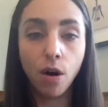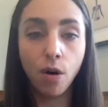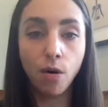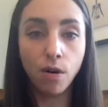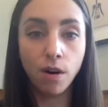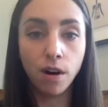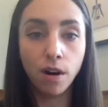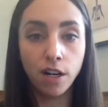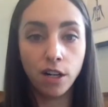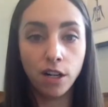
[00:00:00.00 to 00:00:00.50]

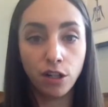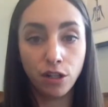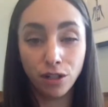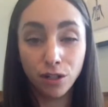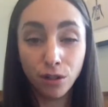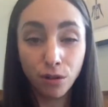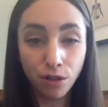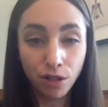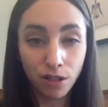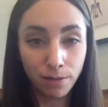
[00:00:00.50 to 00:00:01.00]
or your
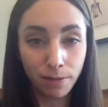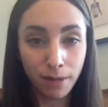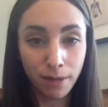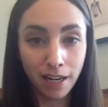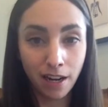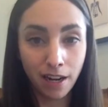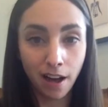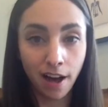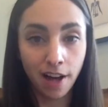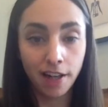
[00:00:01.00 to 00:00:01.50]
social
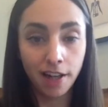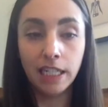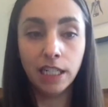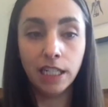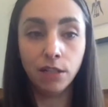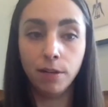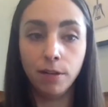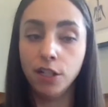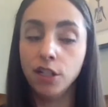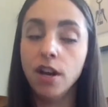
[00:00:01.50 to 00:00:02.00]
media
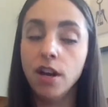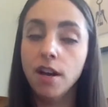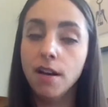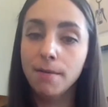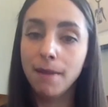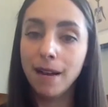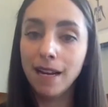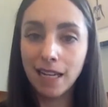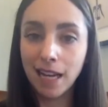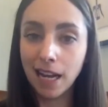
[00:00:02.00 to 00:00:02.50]
audience, which
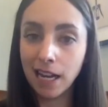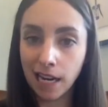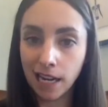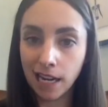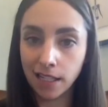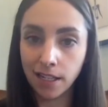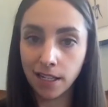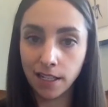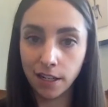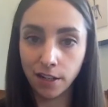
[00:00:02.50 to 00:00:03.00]
might not
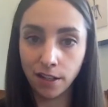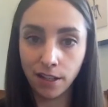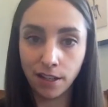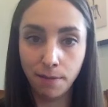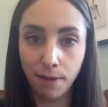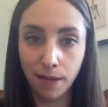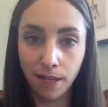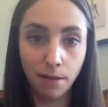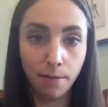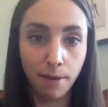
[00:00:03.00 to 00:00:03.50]
necessarily
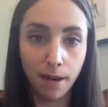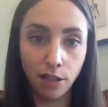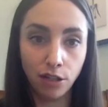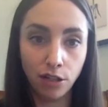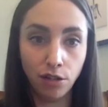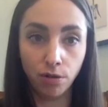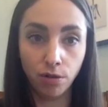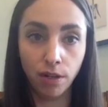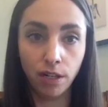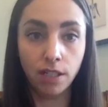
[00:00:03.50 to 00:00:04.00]
be the
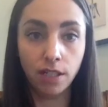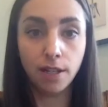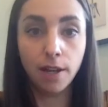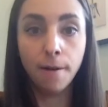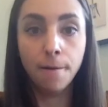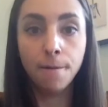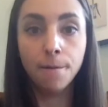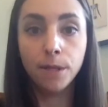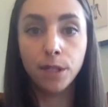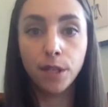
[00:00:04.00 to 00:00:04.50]
best choice.
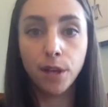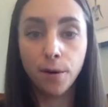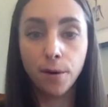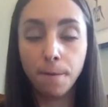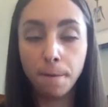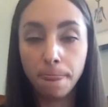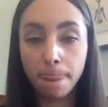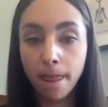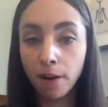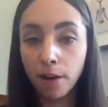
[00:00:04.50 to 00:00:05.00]

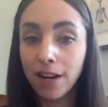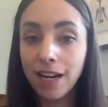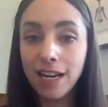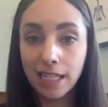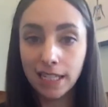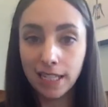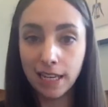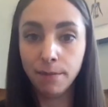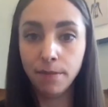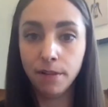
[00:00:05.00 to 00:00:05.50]
So a great
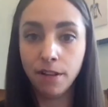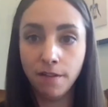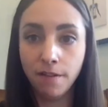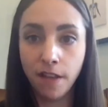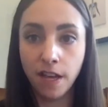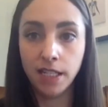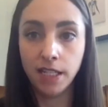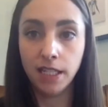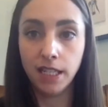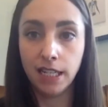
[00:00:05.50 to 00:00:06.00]
example of
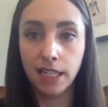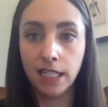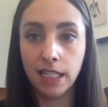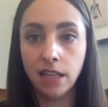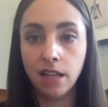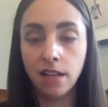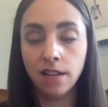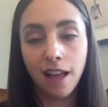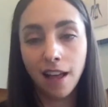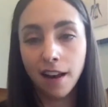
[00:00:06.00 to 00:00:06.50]
this is
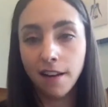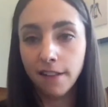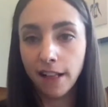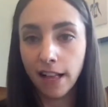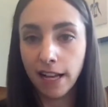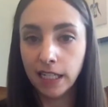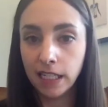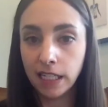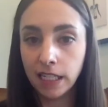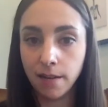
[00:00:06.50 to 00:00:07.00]
a lot of
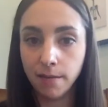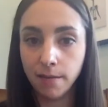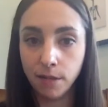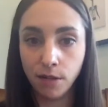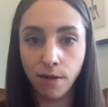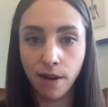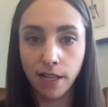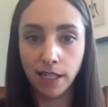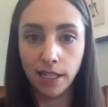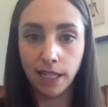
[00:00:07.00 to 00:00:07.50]
clients come
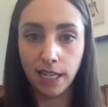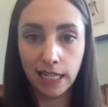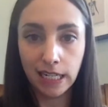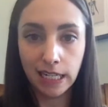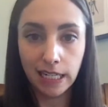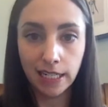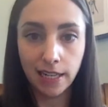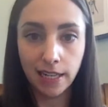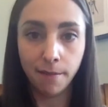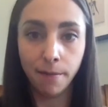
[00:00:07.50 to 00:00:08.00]
to us in
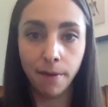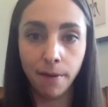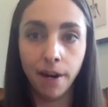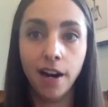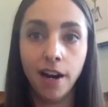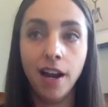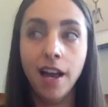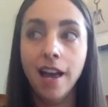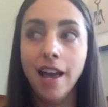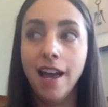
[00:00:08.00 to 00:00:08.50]
December.